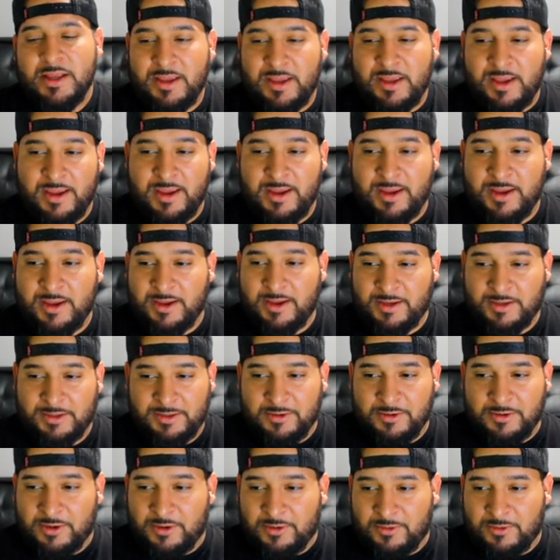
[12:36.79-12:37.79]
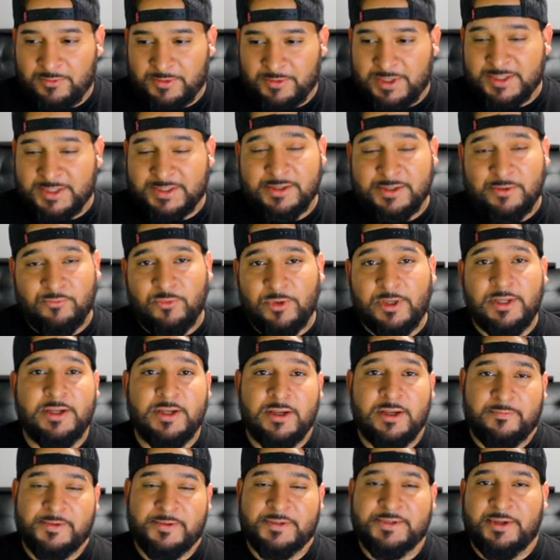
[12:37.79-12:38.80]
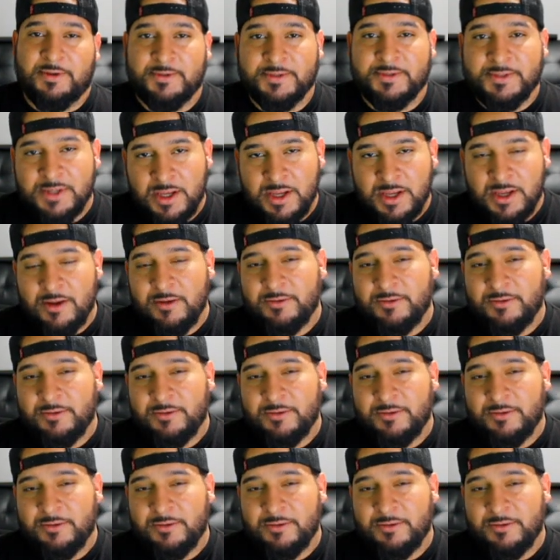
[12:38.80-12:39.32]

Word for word: and, you know, get some really good results.